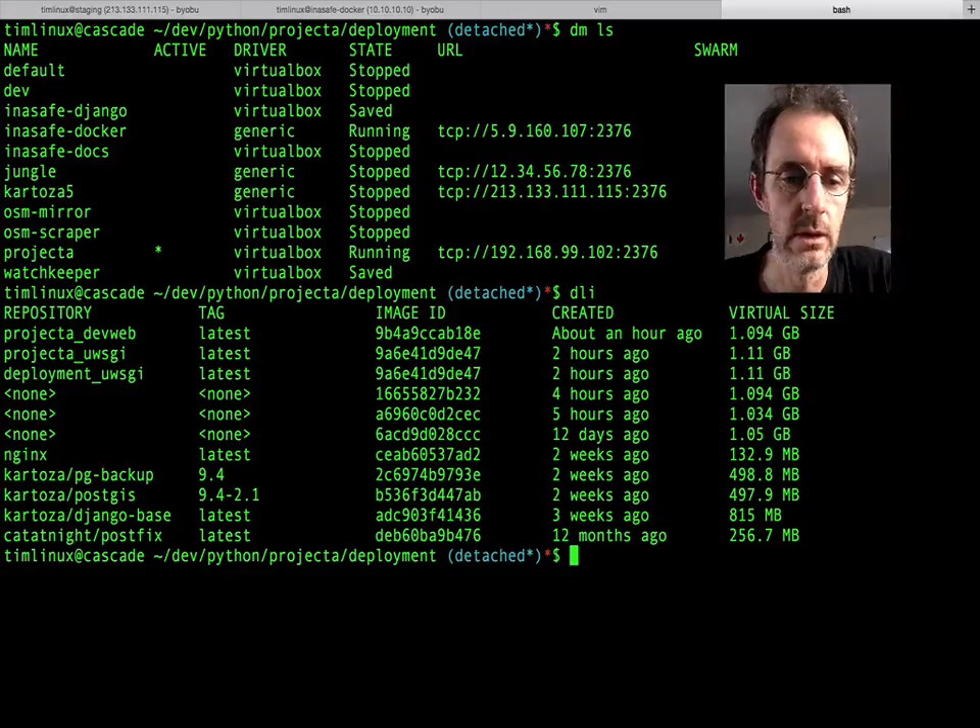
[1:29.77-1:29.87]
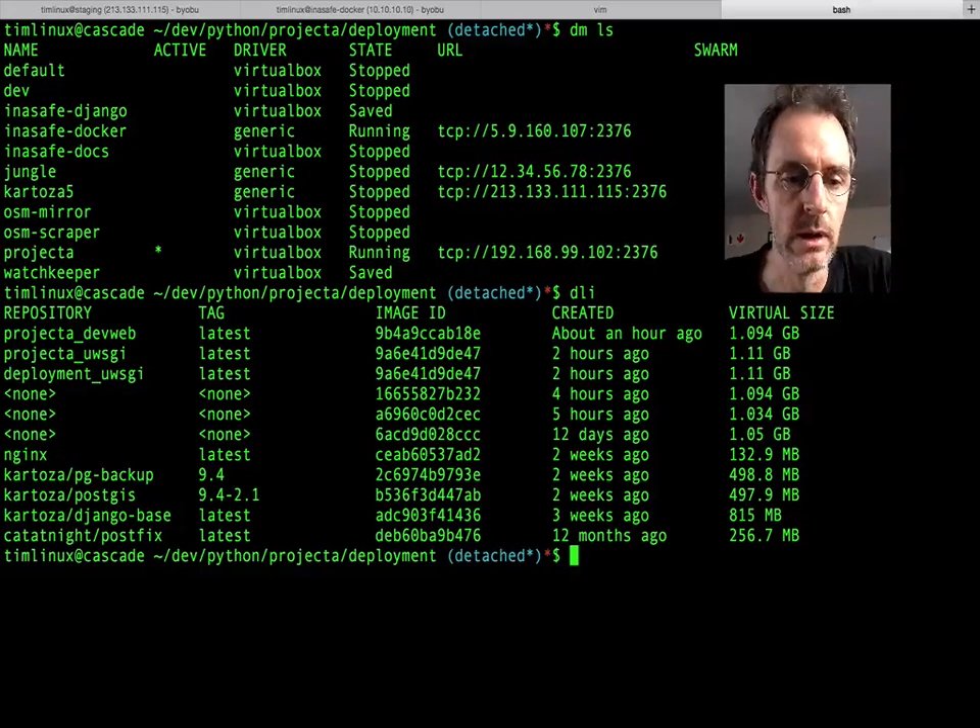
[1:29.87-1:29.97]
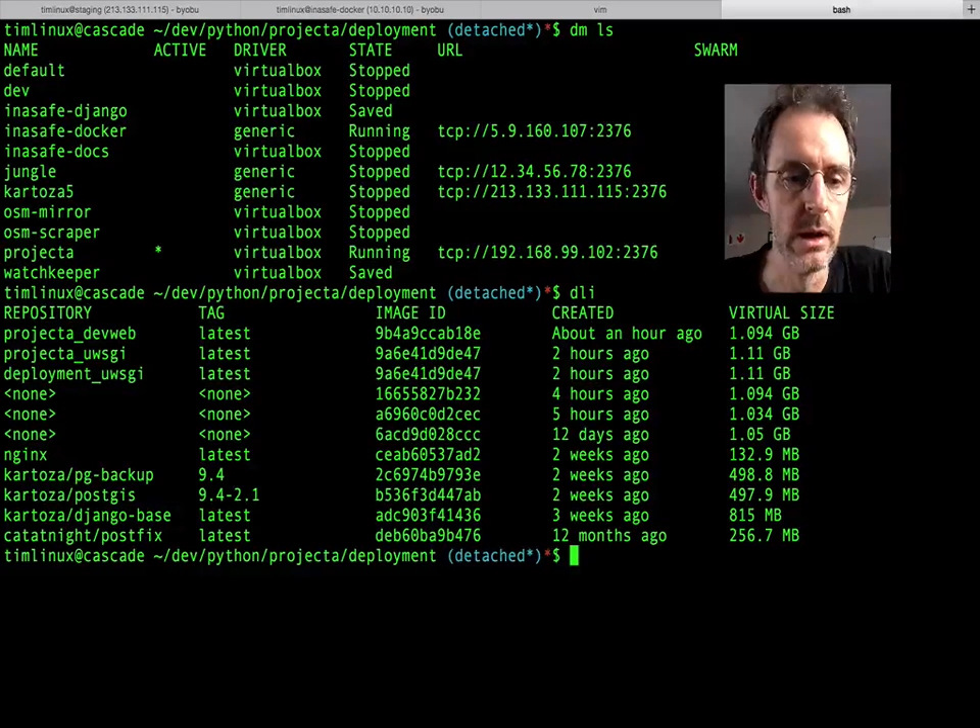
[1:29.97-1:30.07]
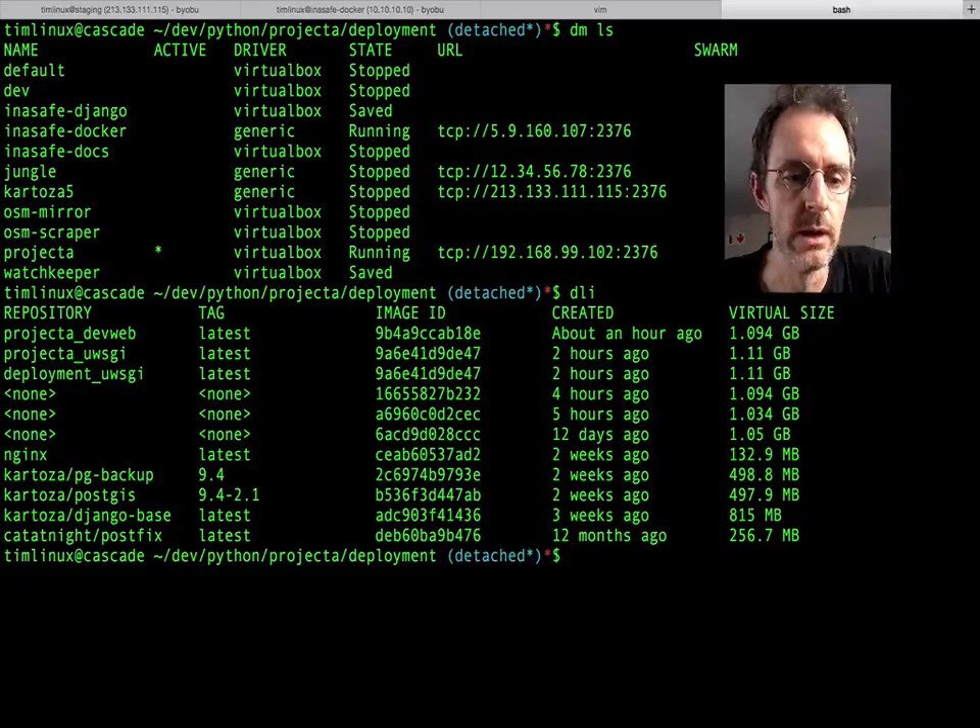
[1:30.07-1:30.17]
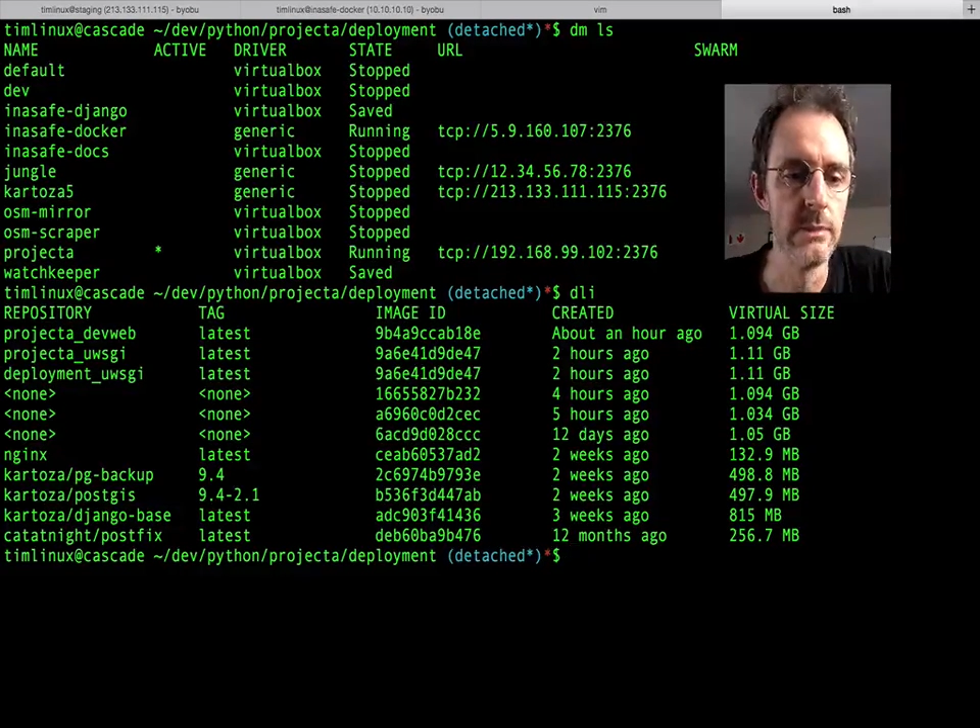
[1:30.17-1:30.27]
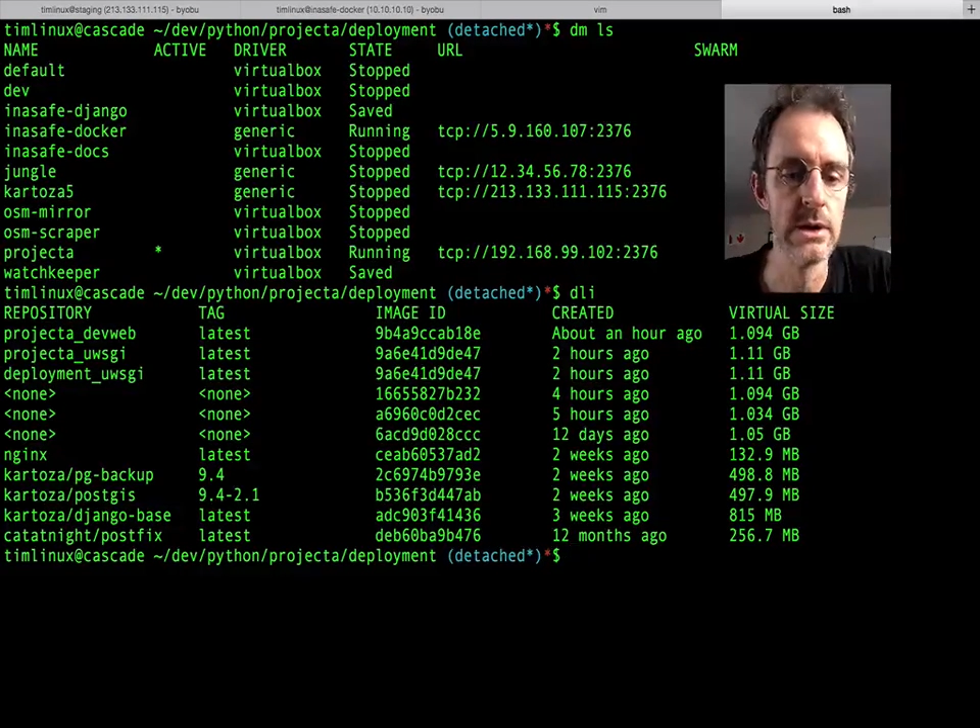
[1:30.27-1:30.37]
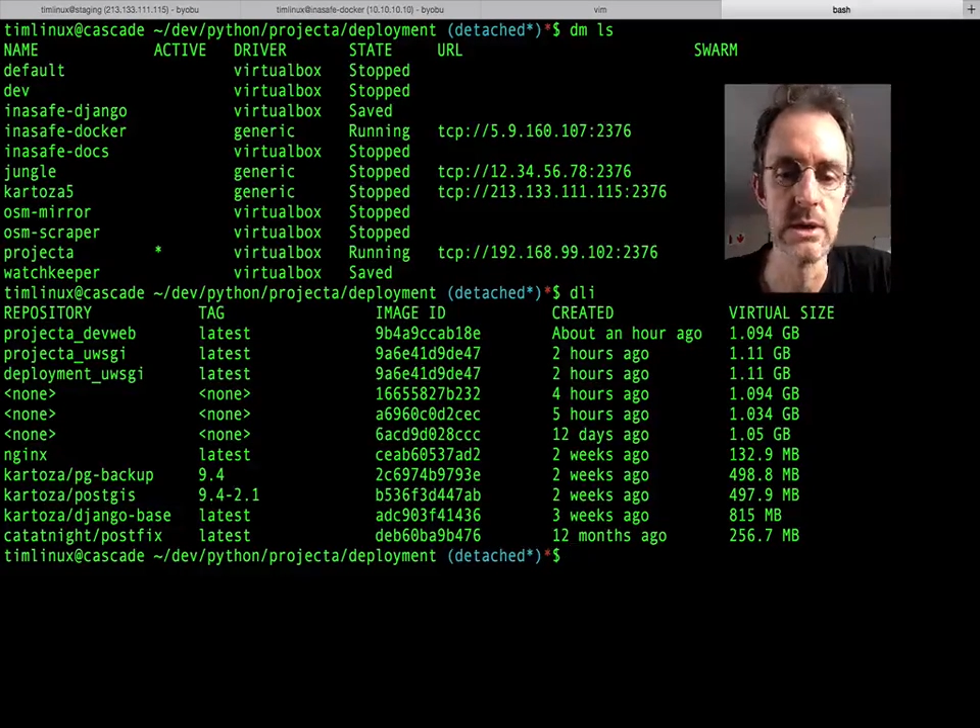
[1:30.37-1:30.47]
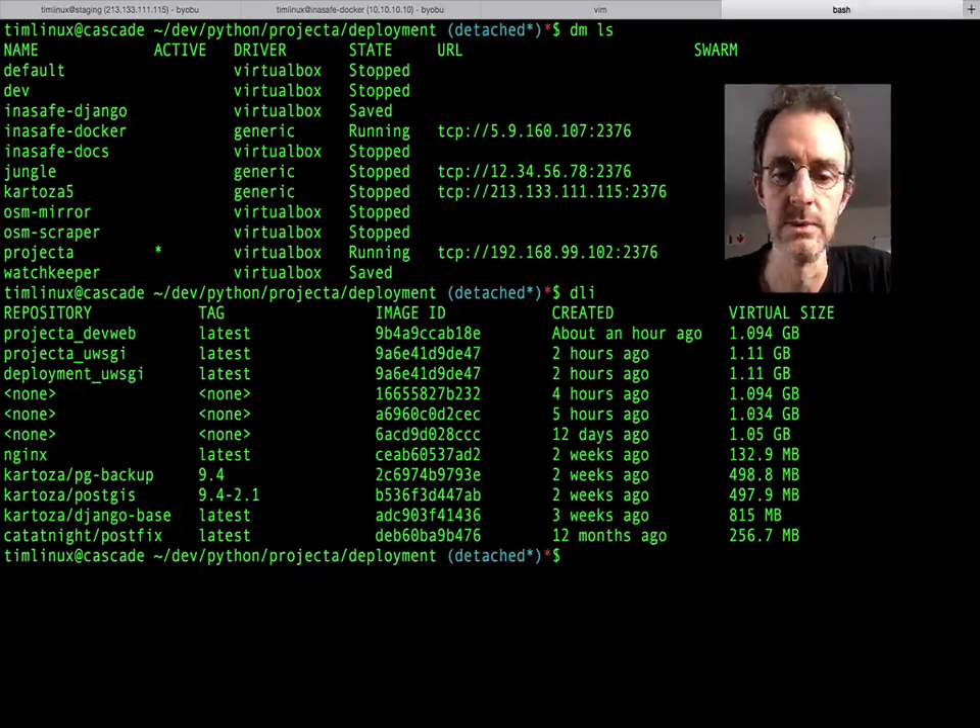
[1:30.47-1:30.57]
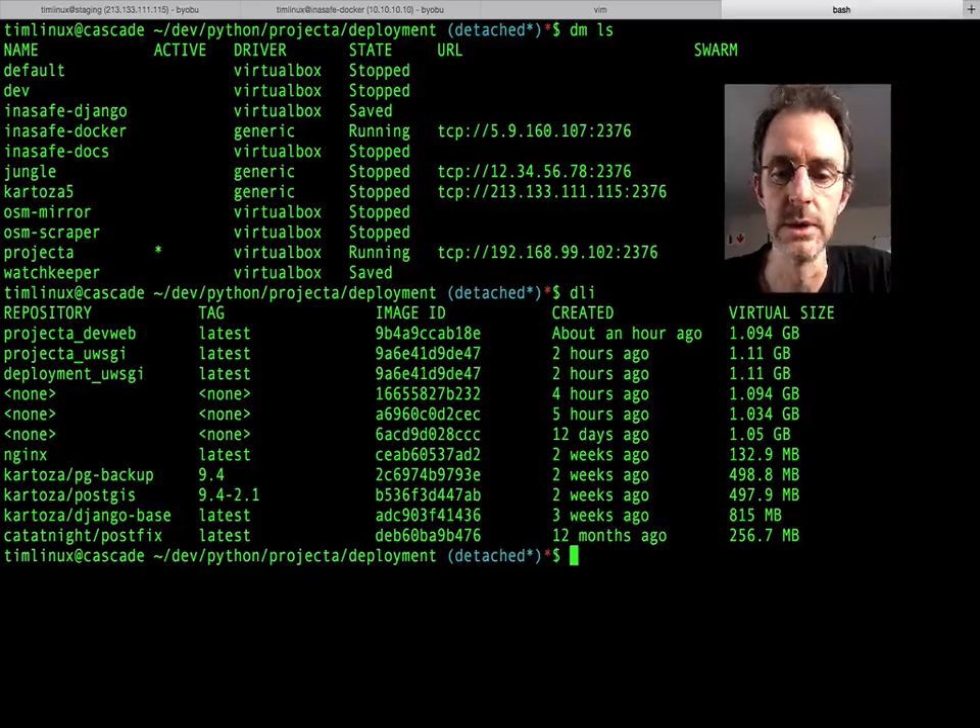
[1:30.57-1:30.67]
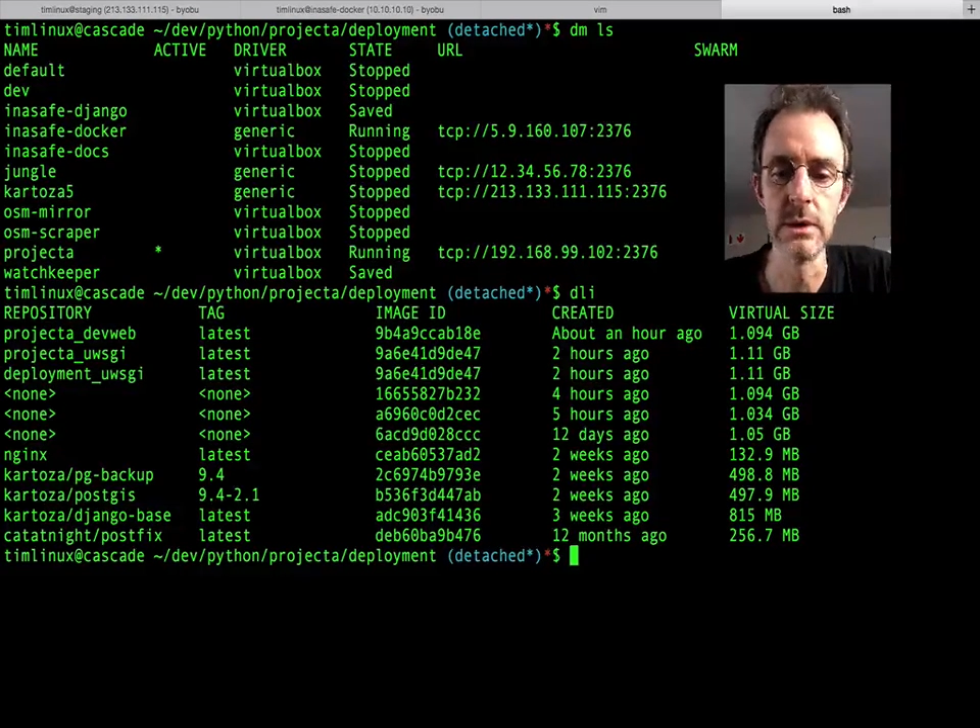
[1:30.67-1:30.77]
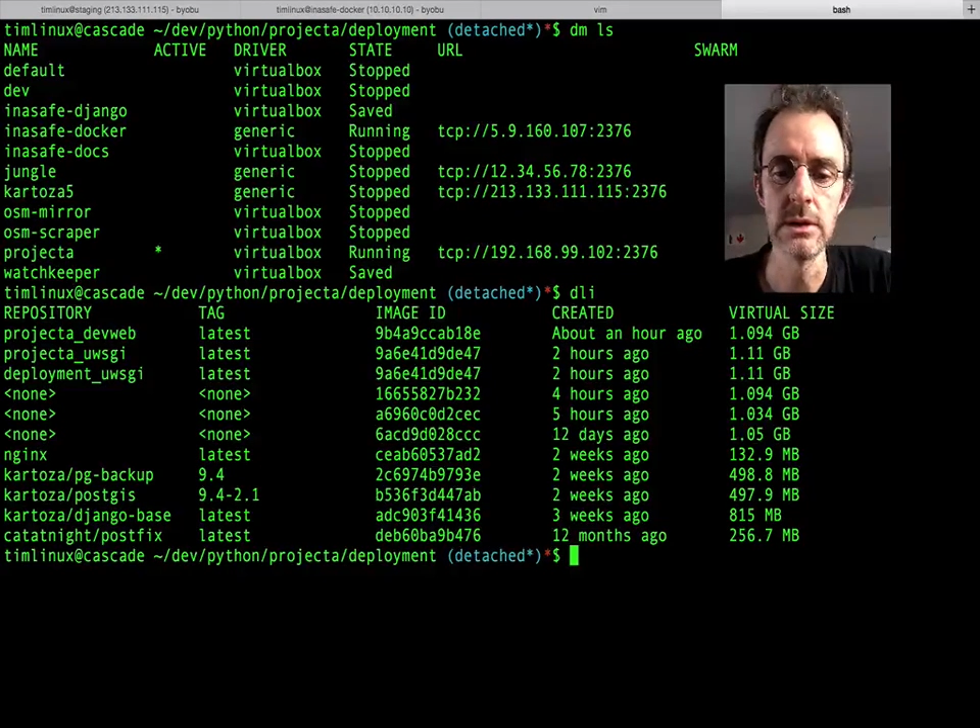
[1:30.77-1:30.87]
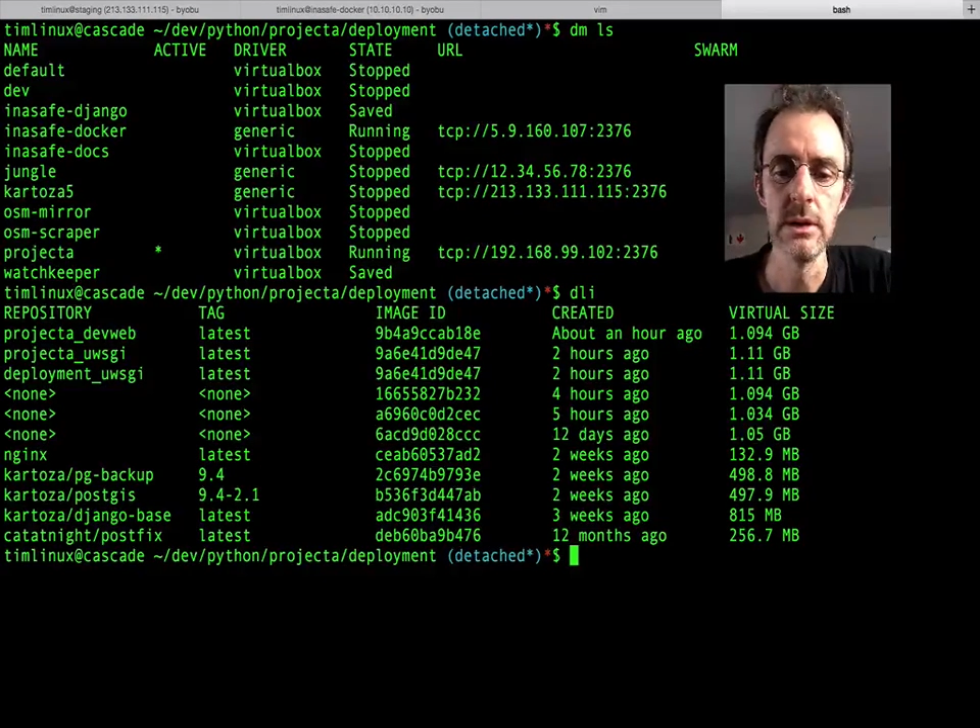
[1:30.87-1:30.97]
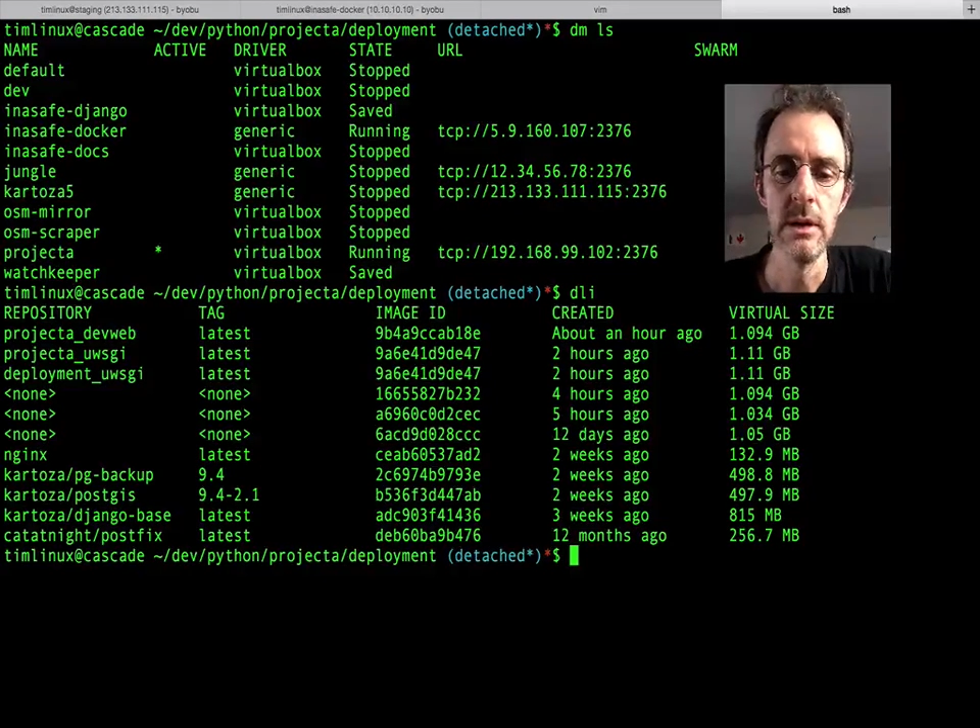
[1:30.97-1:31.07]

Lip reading: images built.